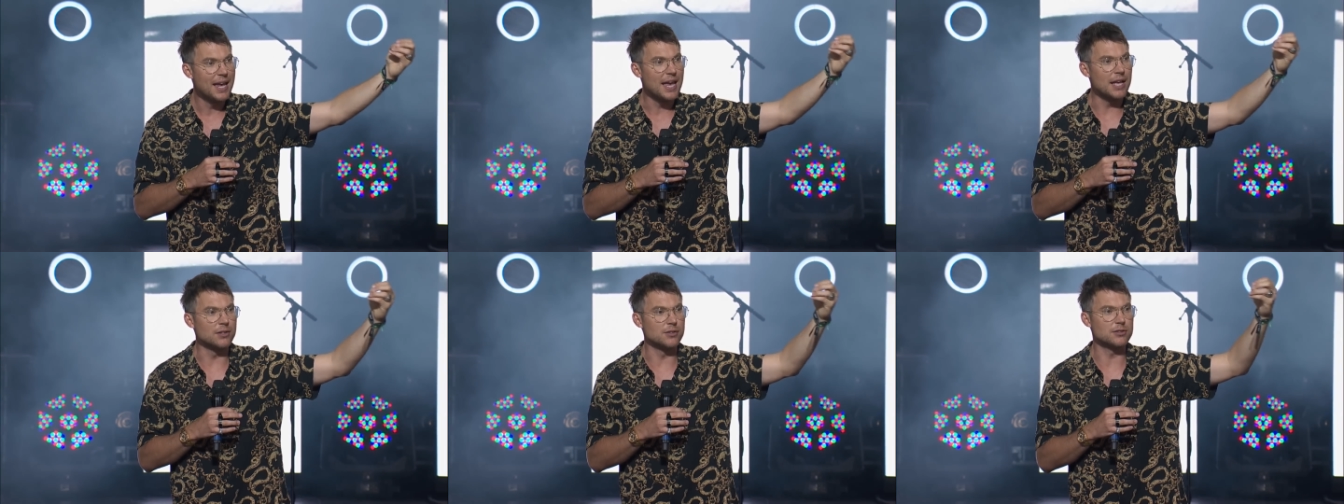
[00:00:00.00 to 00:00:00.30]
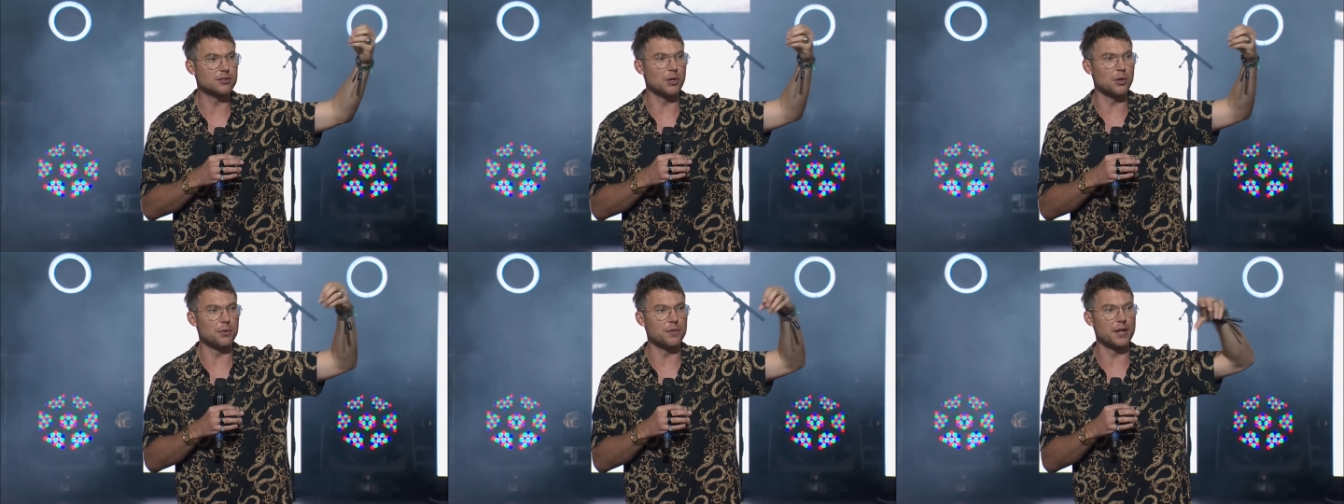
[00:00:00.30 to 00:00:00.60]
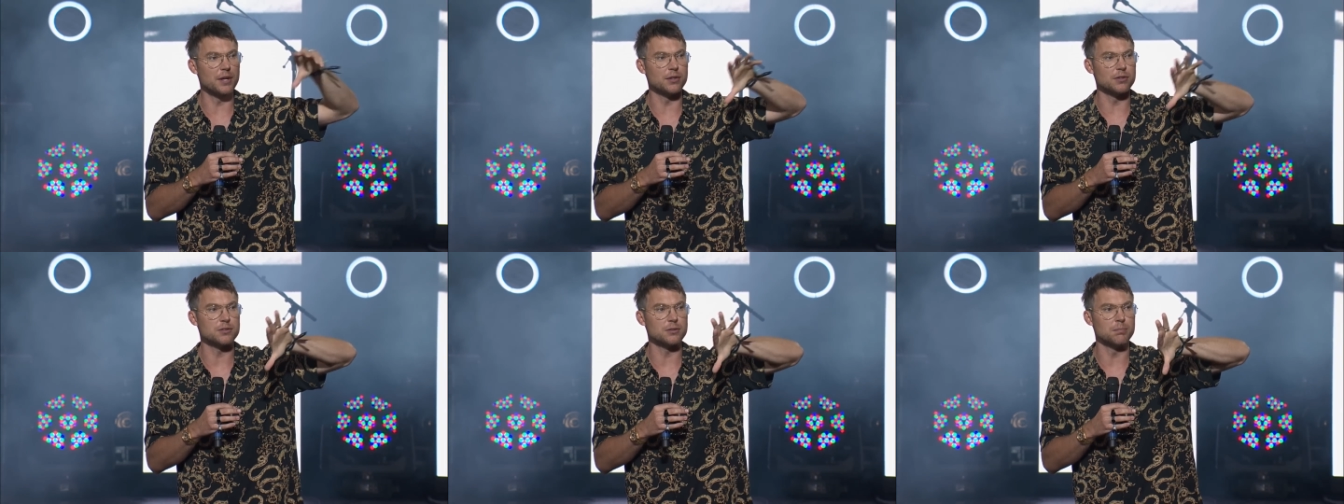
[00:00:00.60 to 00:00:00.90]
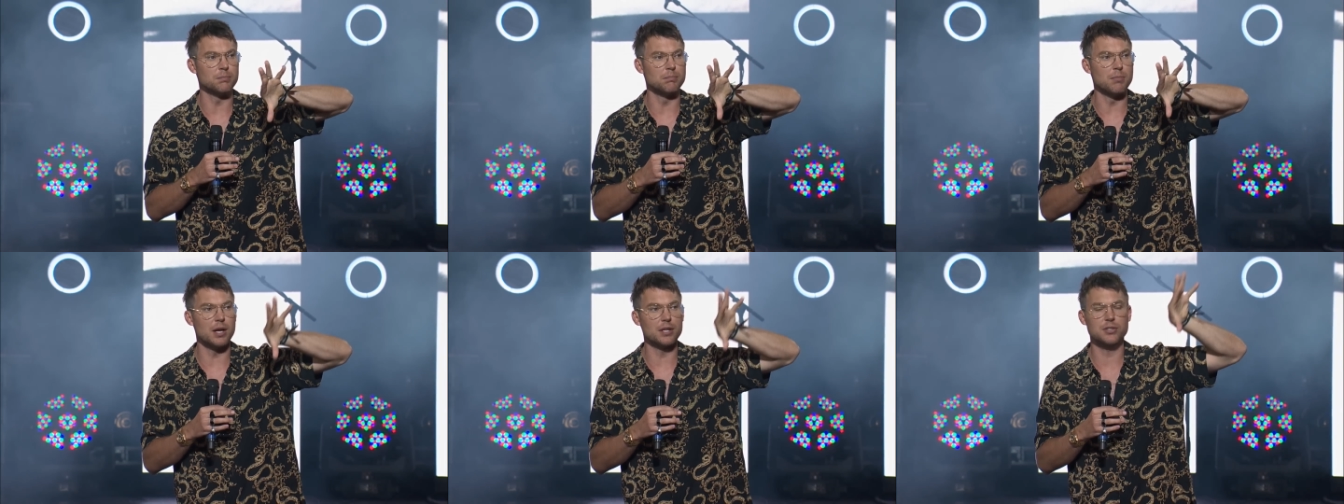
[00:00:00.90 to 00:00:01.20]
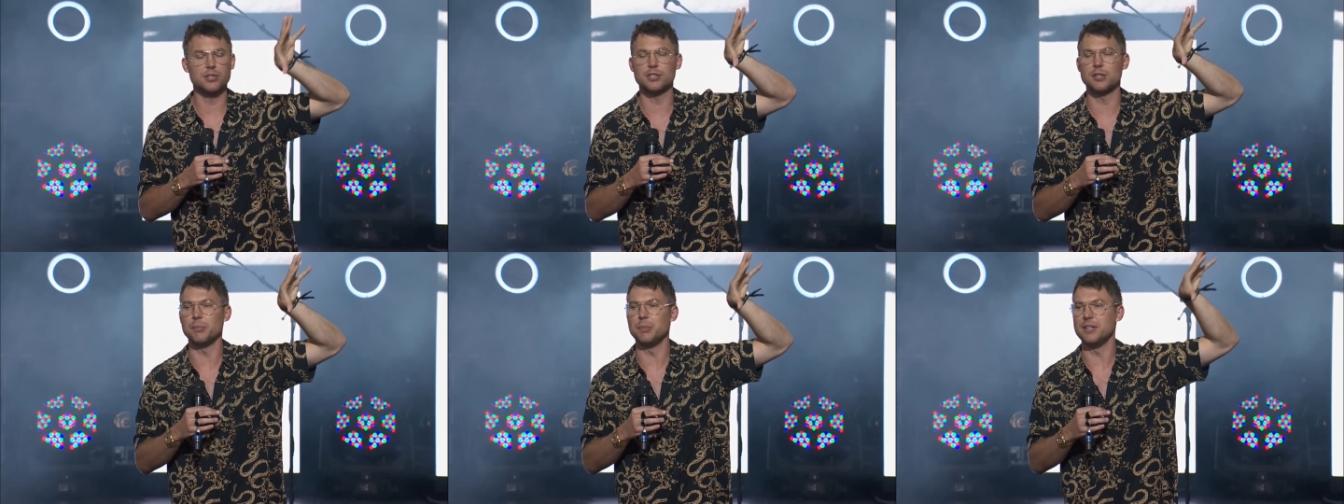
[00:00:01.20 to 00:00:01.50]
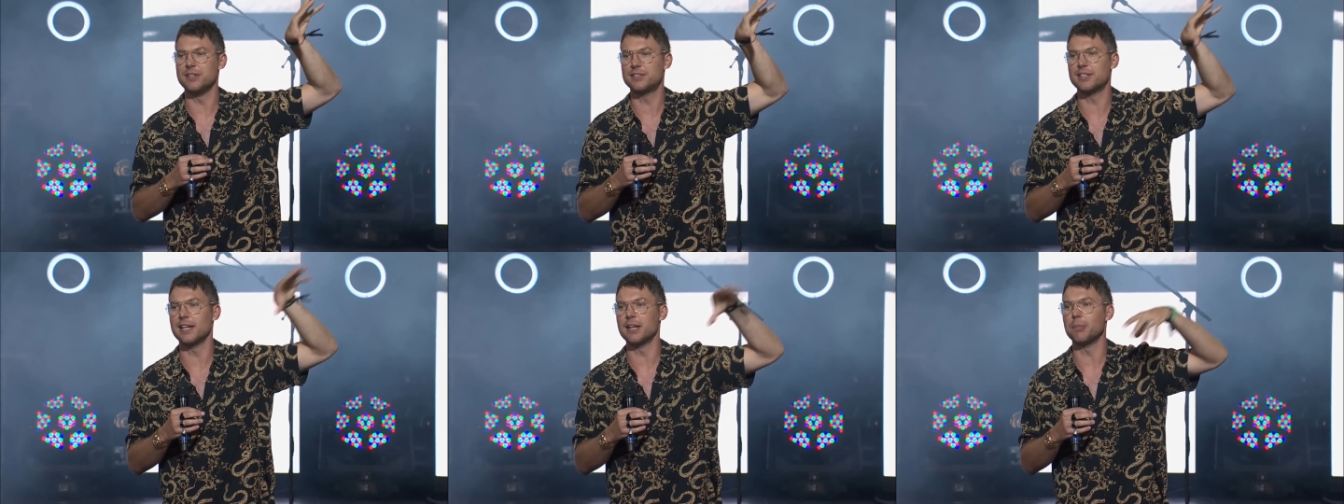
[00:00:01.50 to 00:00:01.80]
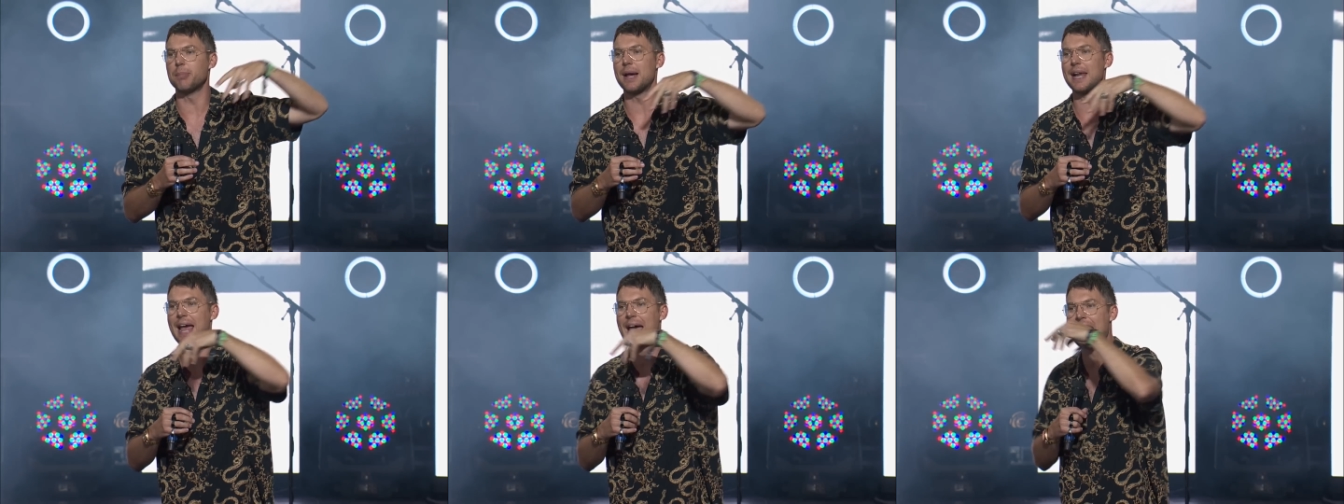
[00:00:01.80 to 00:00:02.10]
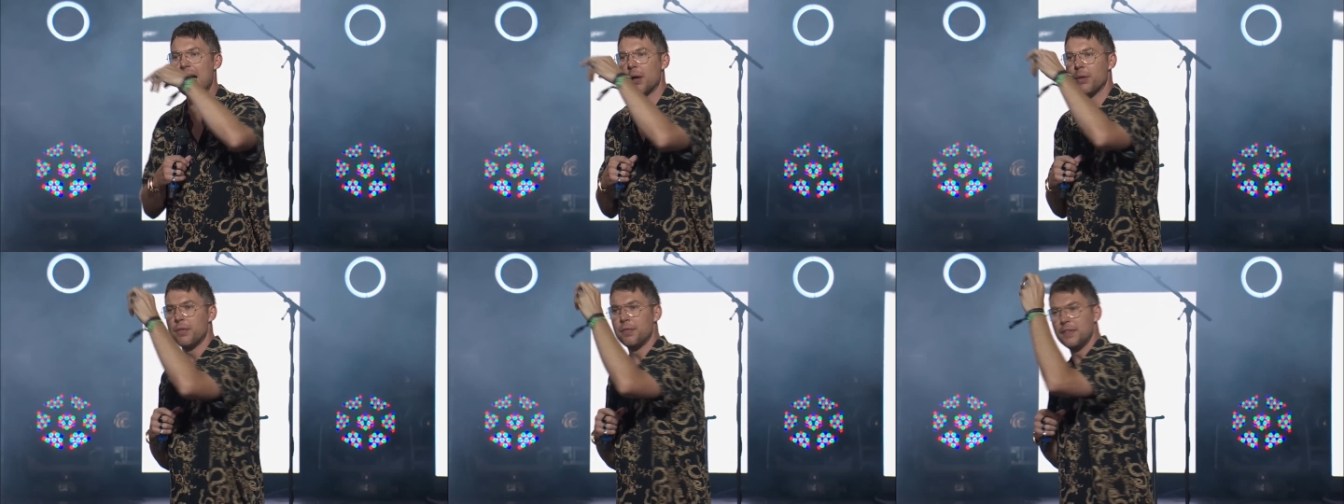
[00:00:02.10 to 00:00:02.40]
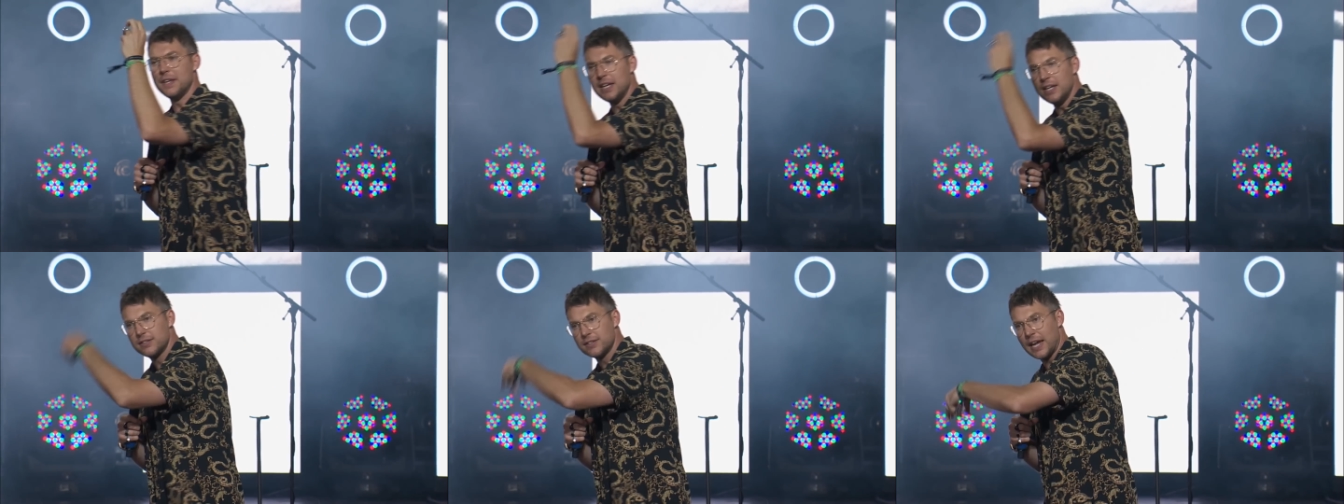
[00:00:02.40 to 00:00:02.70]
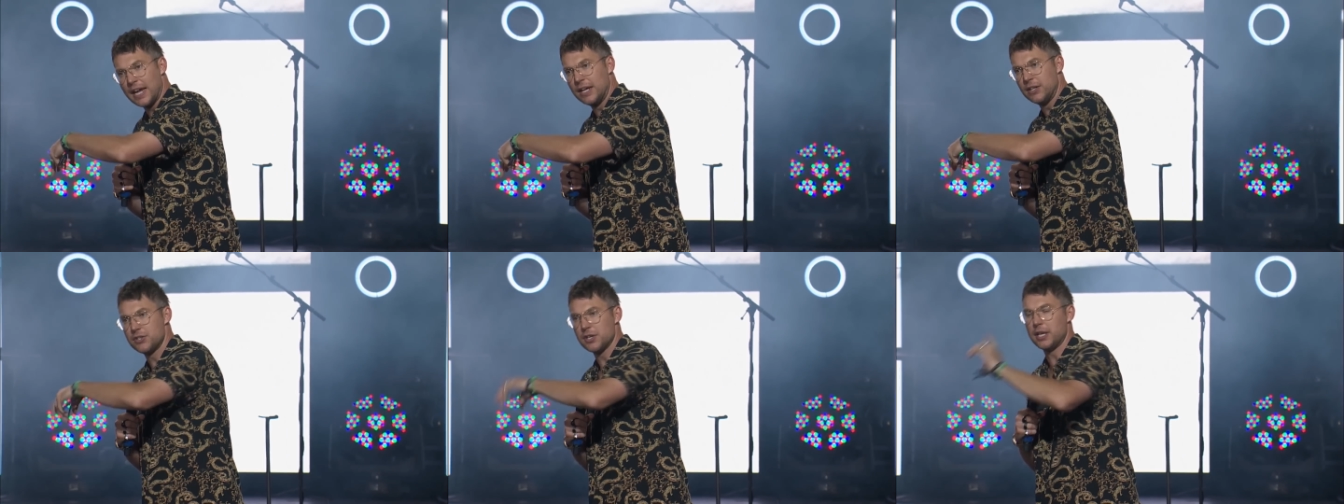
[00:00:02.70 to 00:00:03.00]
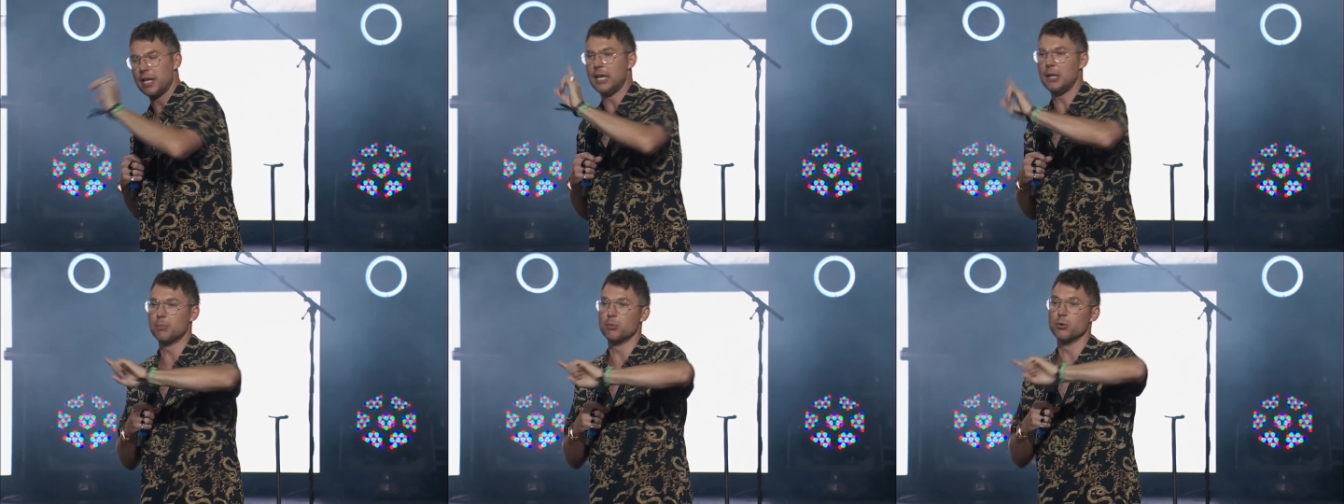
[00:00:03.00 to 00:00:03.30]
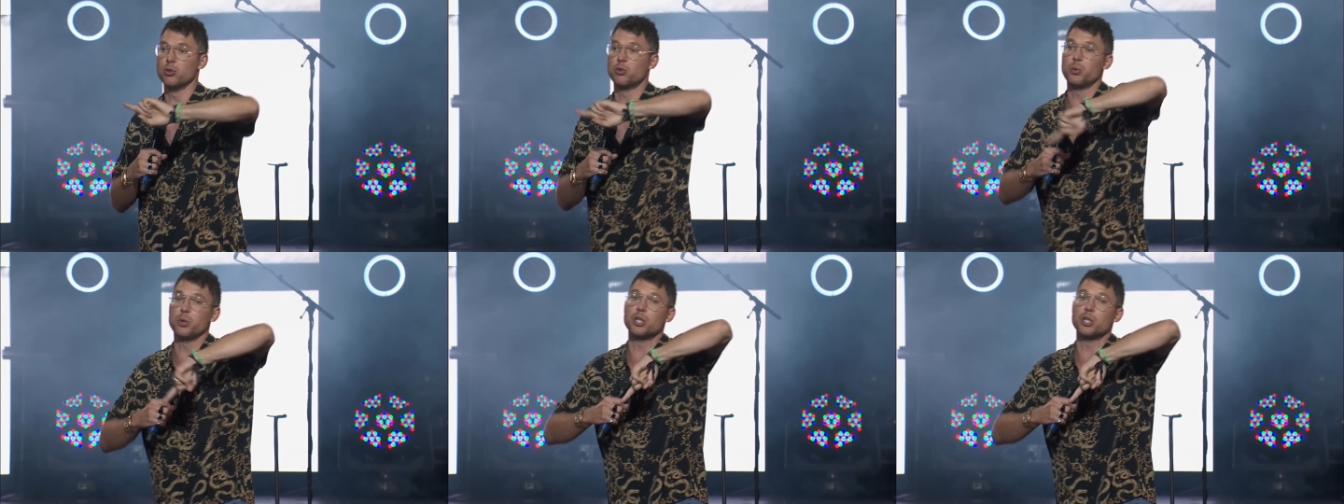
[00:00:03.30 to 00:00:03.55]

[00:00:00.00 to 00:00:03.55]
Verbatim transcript: And so there's much to be said about how these ancient Hebrews